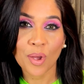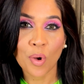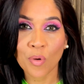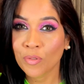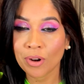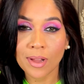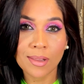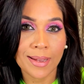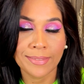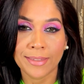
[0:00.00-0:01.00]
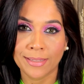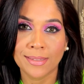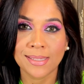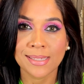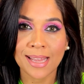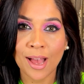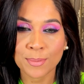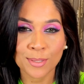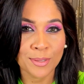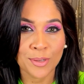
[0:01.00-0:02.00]
Overall, I think this is
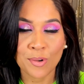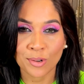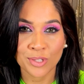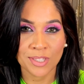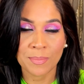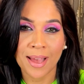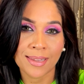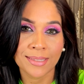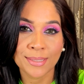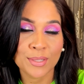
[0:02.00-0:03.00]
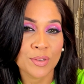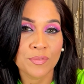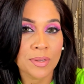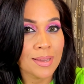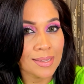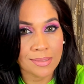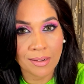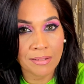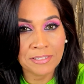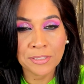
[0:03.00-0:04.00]
absolutely gorgeous palette, so if you guys
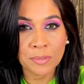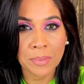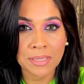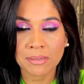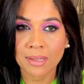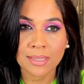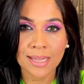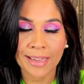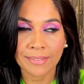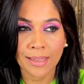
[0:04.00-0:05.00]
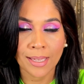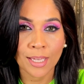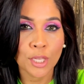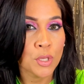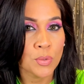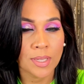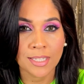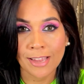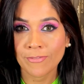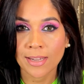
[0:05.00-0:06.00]
are into pastels, I think you can
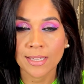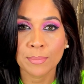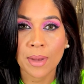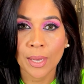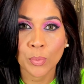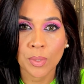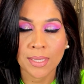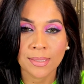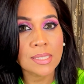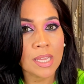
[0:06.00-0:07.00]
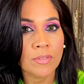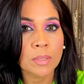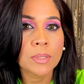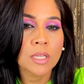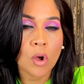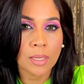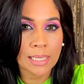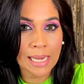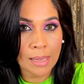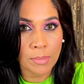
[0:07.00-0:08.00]
definitely buy one. It's available
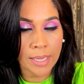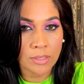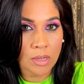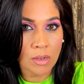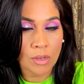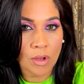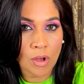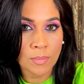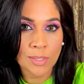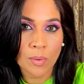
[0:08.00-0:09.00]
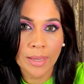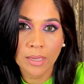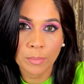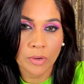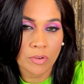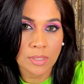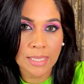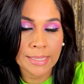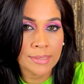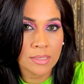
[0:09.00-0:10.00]
on glamlite.com, so I came across
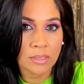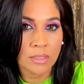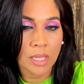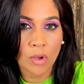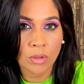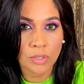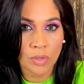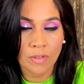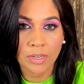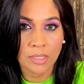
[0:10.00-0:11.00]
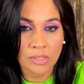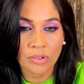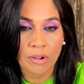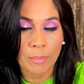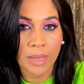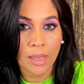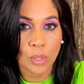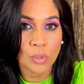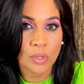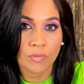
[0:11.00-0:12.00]
Insta. They also have an Instagram
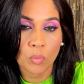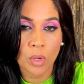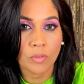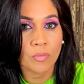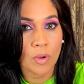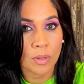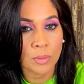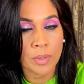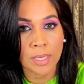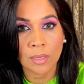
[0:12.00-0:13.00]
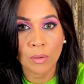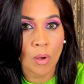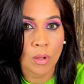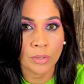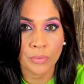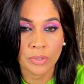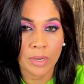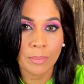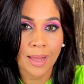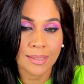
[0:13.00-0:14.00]
account, so if you want to follow and look all through
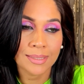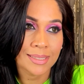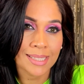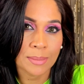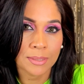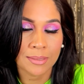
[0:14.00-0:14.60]
their palettes, it's absolutely